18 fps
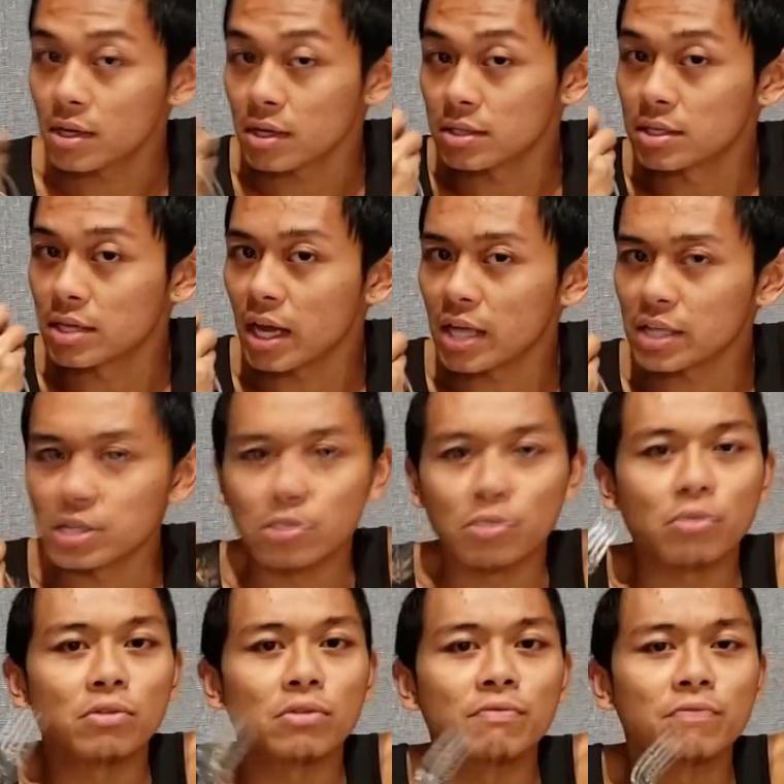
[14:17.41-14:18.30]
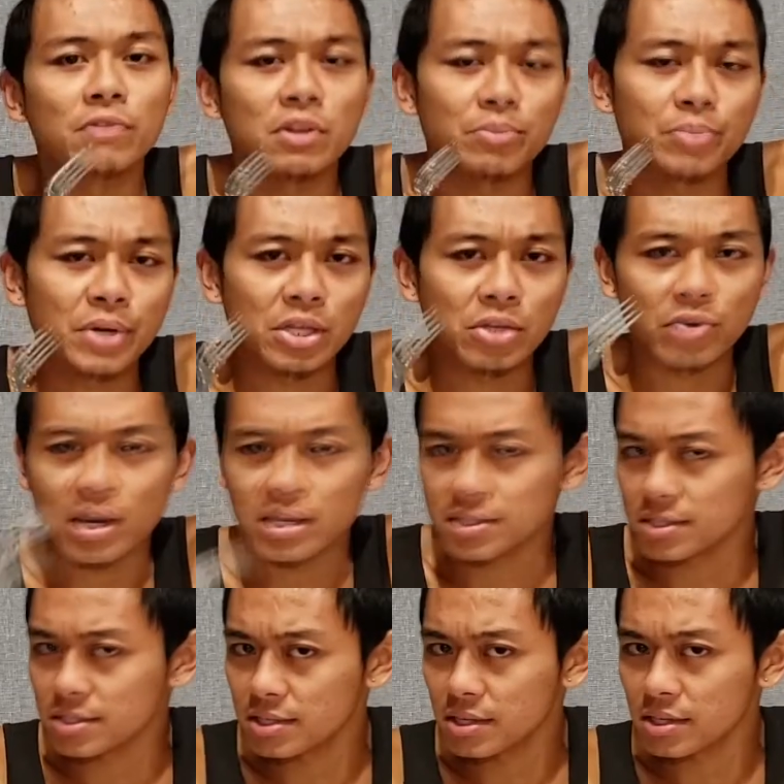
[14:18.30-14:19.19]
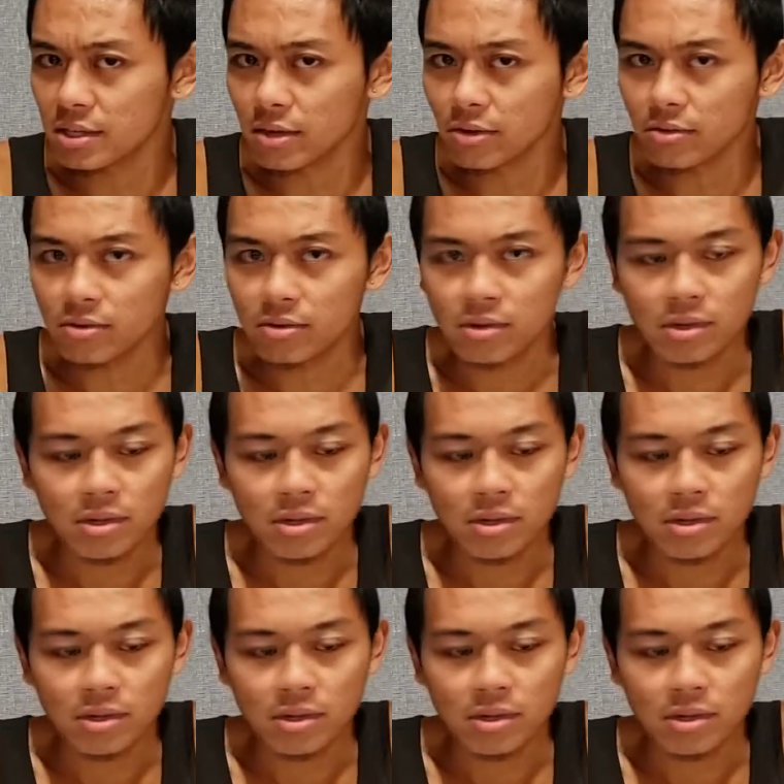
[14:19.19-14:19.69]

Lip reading: Daniel, the Filipino Assassino,